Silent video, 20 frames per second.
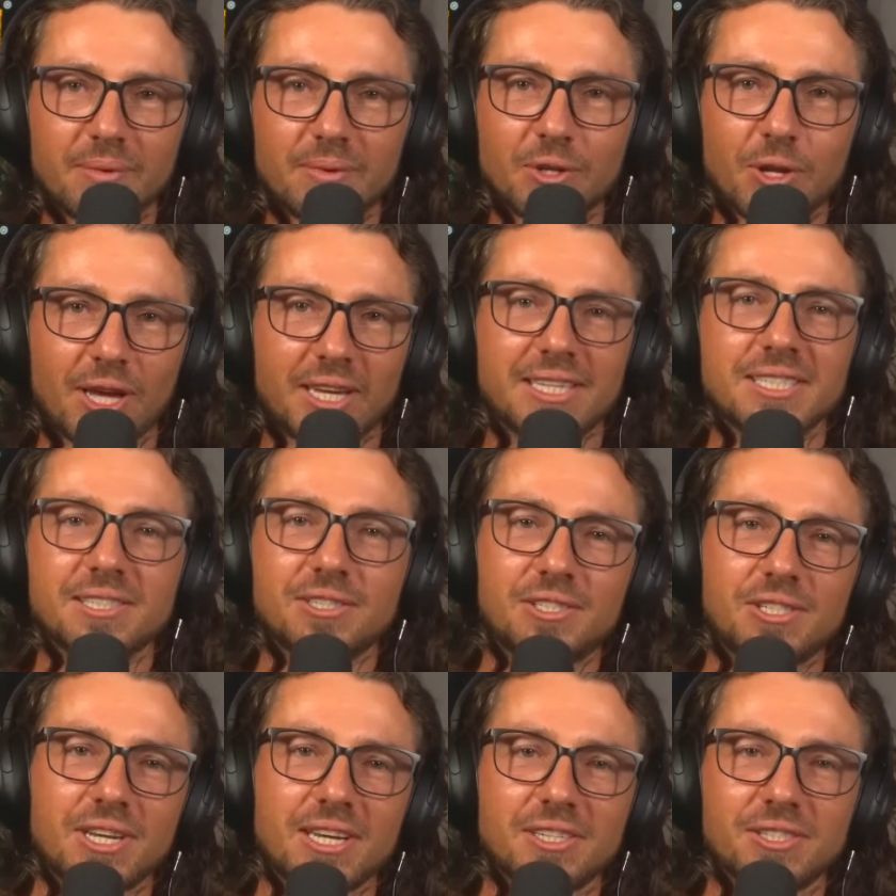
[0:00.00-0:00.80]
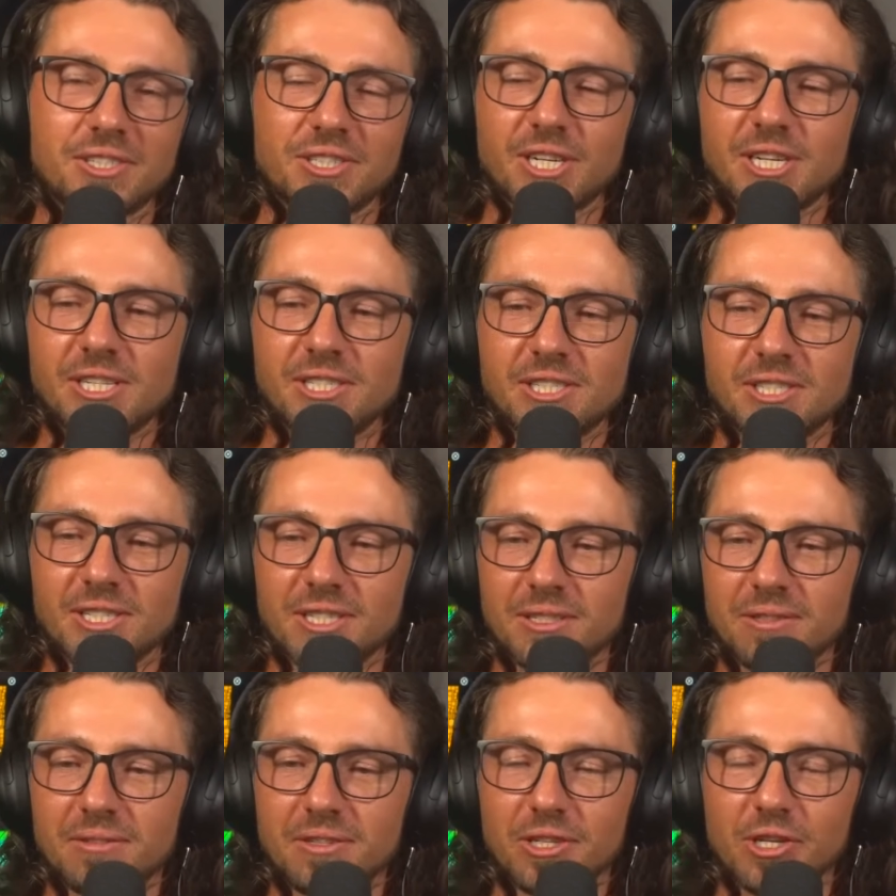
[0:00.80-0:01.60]
like it's
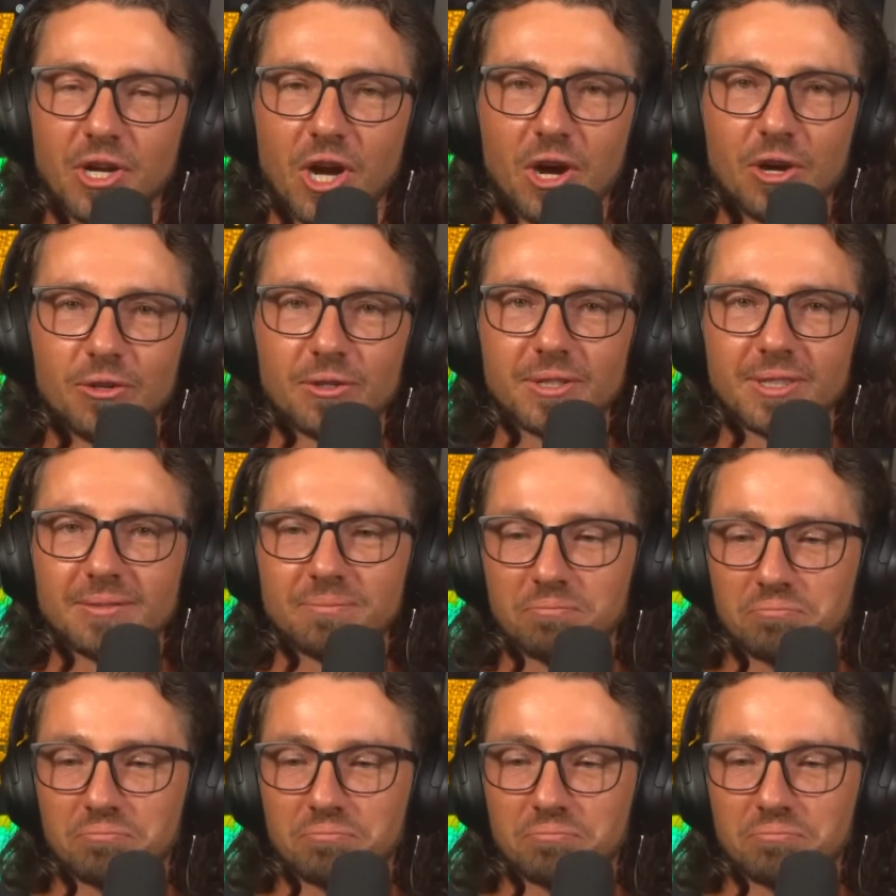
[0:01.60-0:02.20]
easy, you know.